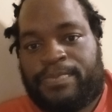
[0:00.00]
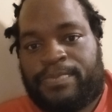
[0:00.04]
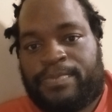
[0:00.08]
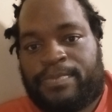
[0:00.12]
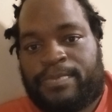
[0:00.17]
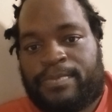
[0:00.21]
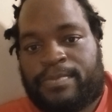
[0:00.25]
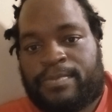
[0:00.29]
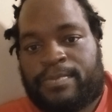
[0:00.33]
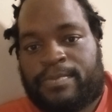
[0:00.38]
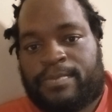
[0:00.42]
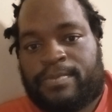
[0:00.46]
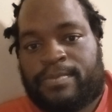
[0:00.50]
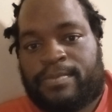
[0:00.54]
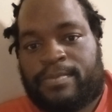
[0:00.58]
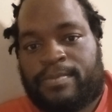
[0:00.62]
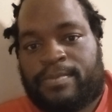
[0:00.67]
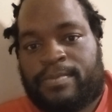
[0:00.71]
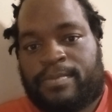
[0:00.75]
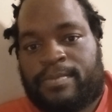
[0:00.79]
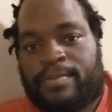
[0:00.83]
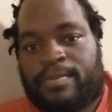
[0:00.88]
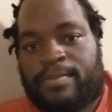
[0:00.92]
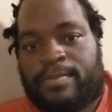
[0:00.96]

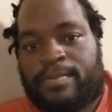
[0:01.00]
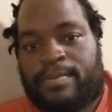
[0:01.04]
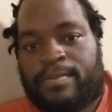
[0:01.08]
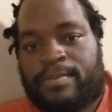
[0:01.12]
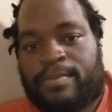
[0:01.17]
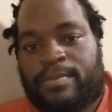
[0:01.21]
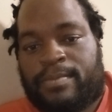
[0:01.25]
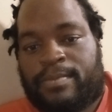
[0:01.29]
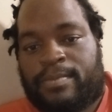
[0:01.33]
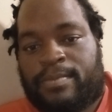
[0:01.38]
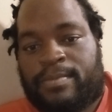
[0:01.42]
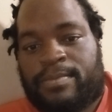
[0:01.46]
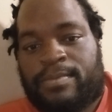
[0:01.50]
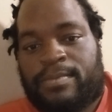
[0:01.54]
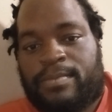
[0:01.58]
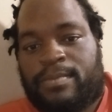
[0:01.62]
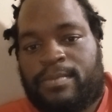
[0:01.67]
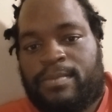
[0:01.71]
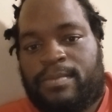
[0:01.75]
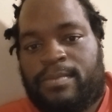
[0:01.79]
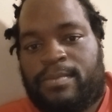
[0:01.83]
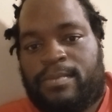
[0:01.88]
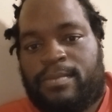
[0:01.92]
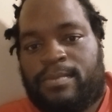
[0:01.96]

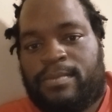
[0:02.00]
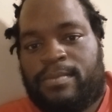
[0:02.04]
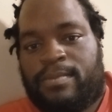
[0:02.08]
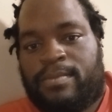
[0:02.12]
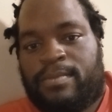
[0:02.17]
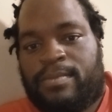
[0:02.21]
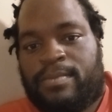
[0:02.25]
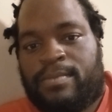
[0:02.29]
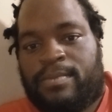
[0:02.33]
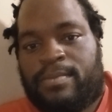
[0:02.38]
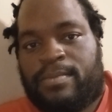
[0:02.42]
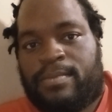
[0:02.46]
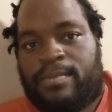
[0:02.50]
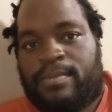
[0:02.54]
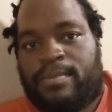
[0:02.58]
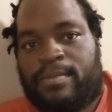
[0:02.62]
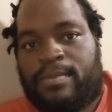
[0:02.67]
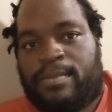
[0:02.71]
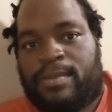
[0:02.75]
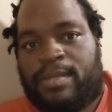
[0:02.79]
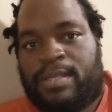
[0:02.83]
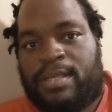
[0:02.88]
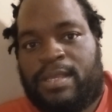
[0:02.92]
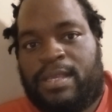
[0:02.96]

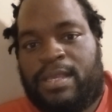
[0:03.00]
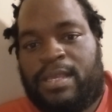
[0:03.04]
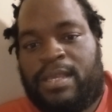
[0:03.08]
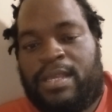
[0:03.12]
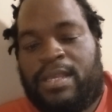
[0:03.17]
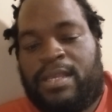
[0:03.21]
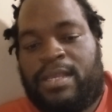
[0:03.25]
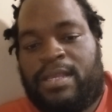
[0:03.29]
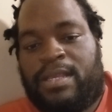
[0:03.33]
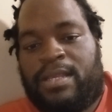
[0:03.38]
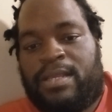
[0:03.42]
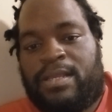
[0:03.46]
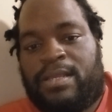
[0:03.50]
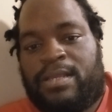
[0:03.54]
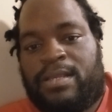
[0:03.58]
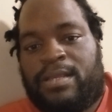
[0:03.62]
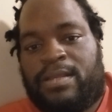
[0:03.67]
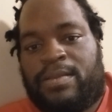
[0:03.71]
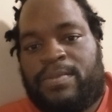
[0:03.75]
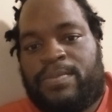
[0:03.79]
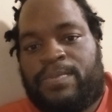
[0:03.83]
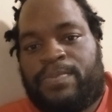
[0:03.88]
(silence)